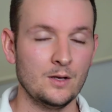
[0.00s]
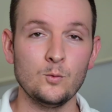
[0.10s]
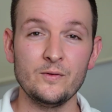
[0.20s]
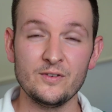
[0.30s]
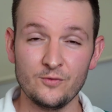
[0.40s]

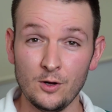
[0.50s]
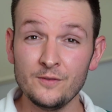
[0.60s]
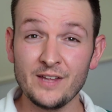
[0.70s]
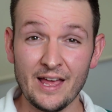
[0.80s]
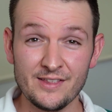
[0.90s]
We've
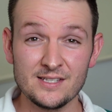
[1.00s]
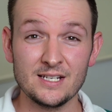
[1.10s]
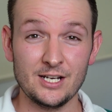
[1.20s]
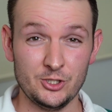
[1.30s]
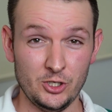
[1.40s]
involved others in
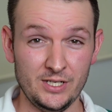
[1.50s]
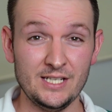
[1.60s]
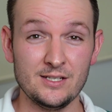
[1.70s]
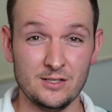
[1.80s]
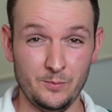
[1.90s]
our journey
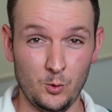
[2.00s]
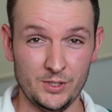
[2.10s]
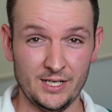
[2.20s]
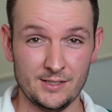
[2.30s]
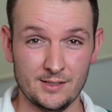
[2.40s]
to support
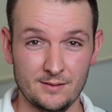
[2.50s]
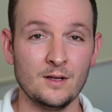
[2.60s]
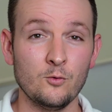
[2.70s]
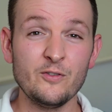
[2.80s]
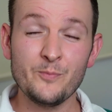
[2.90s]
us.
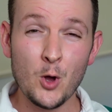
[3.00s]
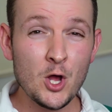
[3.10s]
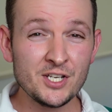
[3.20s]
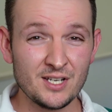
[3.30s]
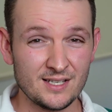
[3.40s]
We've
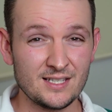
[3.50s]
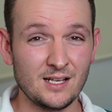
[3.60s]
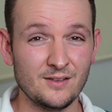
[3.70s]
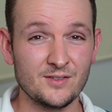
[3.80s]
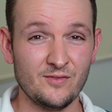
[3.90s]
purged
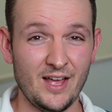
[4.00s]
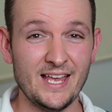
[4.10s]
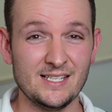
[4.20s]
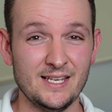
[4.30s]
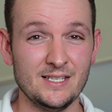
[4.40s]
ourselves of our
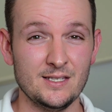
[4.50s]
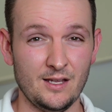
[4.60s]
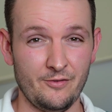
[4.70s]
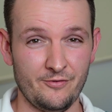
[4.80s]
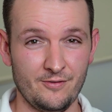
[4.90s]
excess
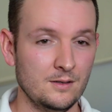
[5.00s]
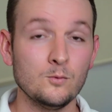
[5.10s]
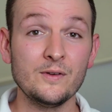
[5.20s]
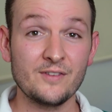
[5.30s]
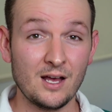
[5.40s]
stuff.
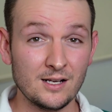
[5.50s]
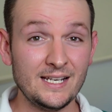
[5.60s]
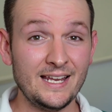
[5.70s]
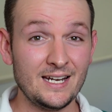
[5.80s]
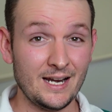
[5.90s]
We've
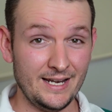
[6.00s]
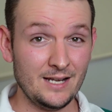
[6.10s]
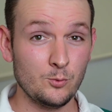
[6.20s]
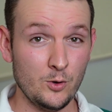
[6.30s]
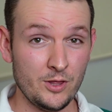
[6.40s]
calculated our
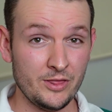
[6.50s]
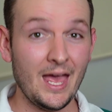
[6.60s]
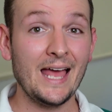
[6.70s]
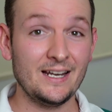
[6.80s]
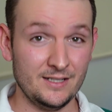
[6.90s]
net worth
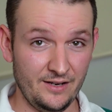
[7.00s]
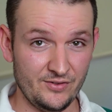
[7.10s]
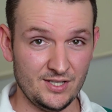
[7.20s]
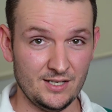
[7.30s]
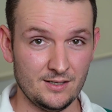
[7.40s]
and our
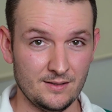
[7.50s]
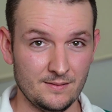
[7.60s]
deficit.